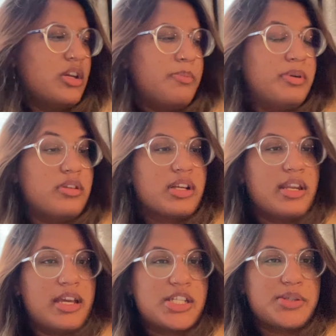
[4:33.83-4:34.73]
build a
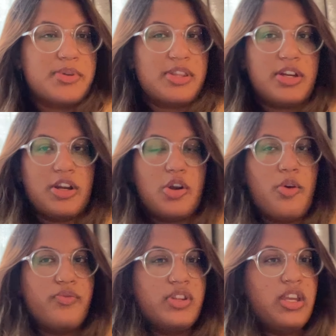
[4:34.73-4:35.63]
connection with her and
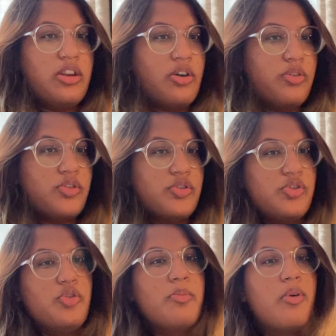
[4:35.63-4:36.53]
hopefully, you know,
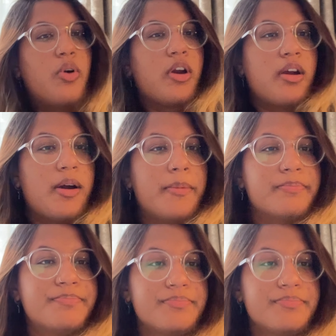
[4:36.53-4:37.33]
do more, um,